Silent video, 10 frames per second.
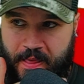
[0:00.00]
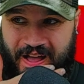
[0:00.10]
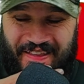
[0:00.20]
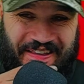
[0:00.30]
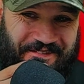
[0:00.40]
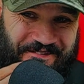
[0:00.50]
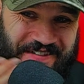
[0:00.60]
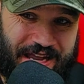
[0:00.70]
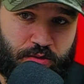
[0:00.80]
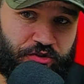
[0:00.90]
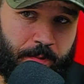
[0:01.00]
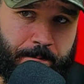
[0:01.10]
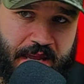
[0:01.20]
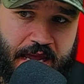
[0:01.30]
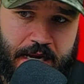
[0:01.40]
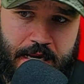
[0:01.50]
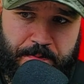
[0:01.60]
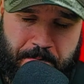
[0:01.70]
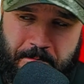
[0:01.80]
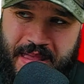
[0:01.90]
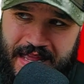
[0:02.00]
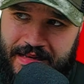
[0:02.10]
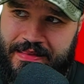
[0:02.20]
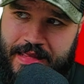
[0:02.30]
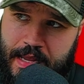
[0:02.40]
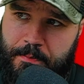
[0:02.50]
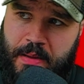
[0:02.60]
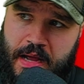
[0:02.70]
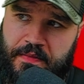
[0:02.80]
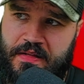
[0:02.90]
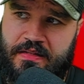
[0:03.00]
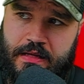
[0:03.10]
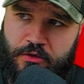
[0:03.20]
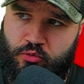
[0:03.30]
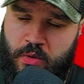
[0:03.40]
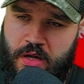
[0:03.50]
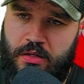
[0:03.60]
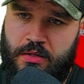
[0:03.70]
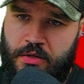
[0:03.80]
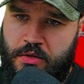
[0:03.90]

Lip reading: I think fear was a main thing back in the day as well.